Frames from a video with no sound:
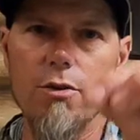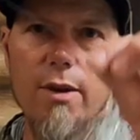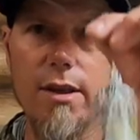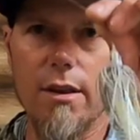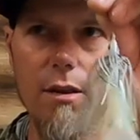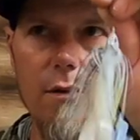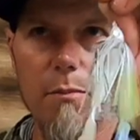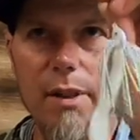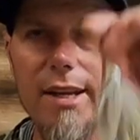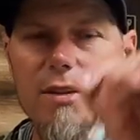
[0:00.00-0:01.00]
You get
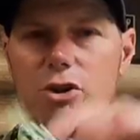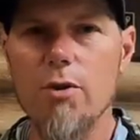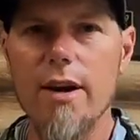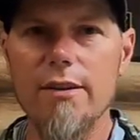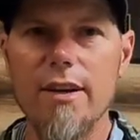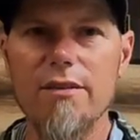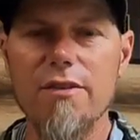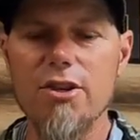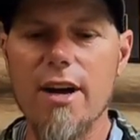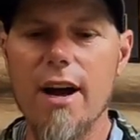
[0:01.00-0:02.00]
plenty of strength to get the
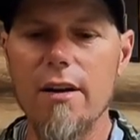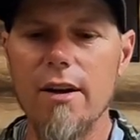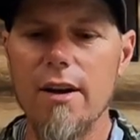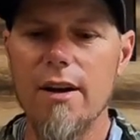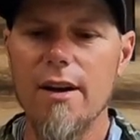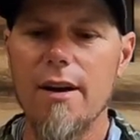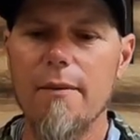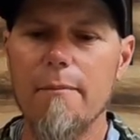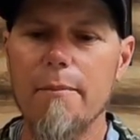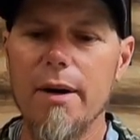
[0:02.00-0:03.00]
fish out,
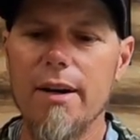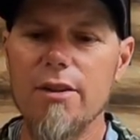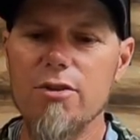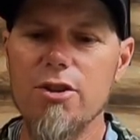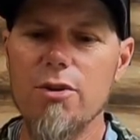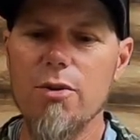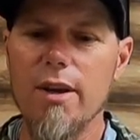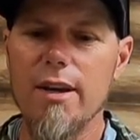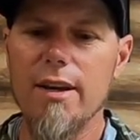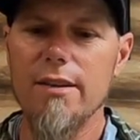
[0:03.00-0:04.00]
but you still
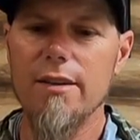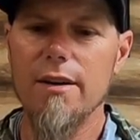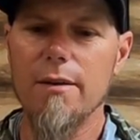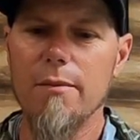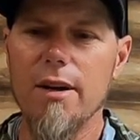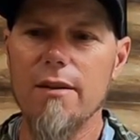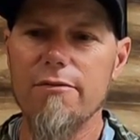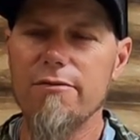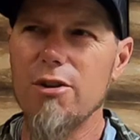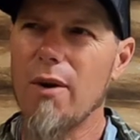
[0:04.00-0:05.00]
get um,
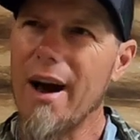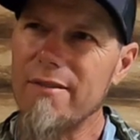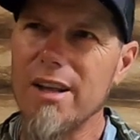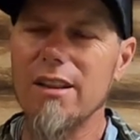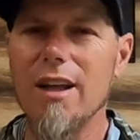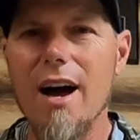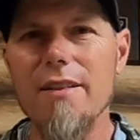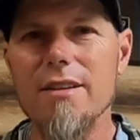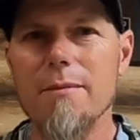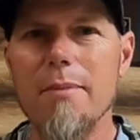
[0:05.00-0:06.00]
enough, you don't have that
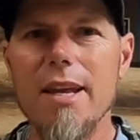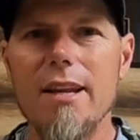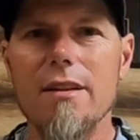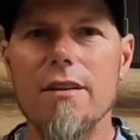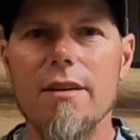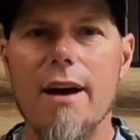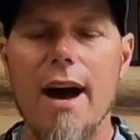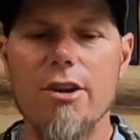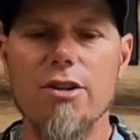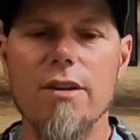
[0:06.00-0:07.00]
line that's impeding the
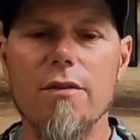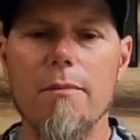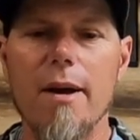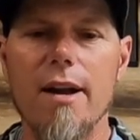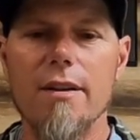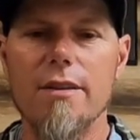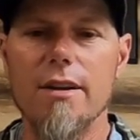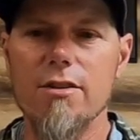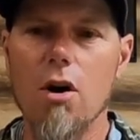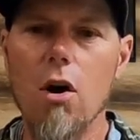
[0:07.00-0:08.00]
action of the bait. I
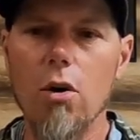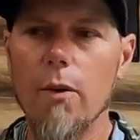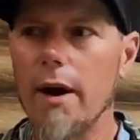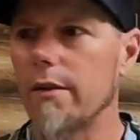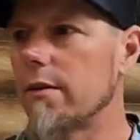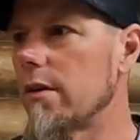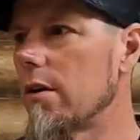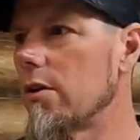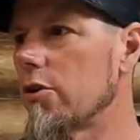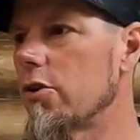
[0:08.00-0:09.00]
think it's all around
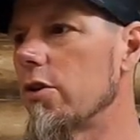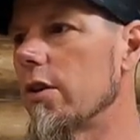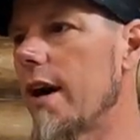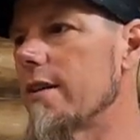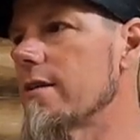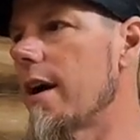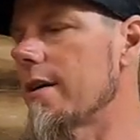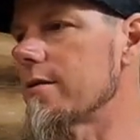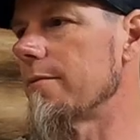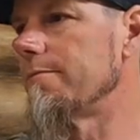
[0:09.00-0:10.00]
good line
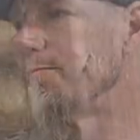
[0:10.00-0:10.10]
size.